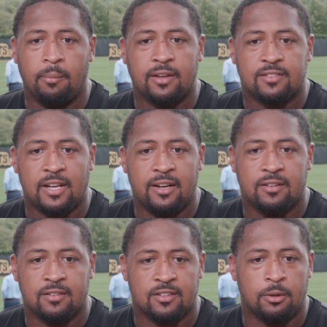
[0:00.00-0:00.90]
I'm
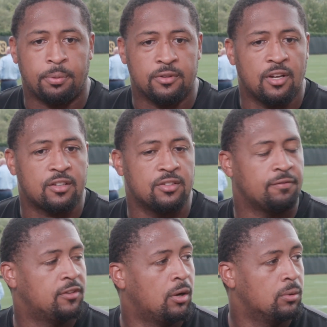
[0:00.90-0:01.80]
excited to see the production
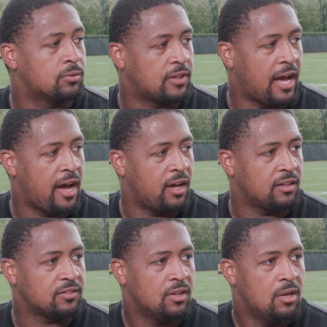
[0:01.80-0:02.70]
of those
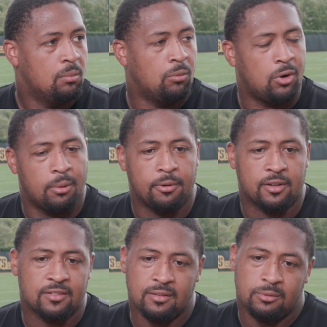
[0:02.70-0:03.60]
guys more
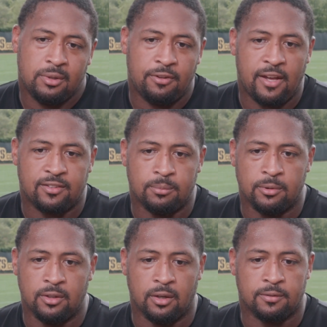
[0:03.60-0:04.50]
because we've had
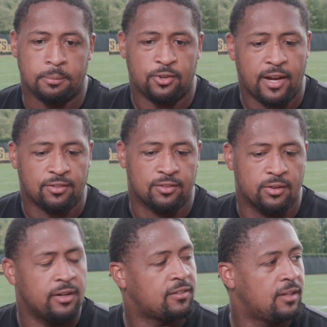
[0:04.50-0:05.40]
some, you know, subtractions
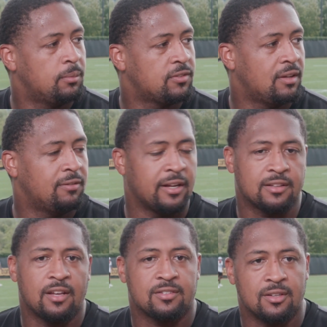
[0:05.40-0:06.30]
on our team and stuff
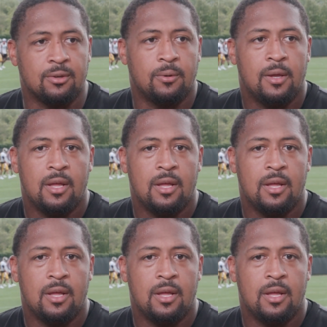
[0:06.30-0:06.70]
like that. So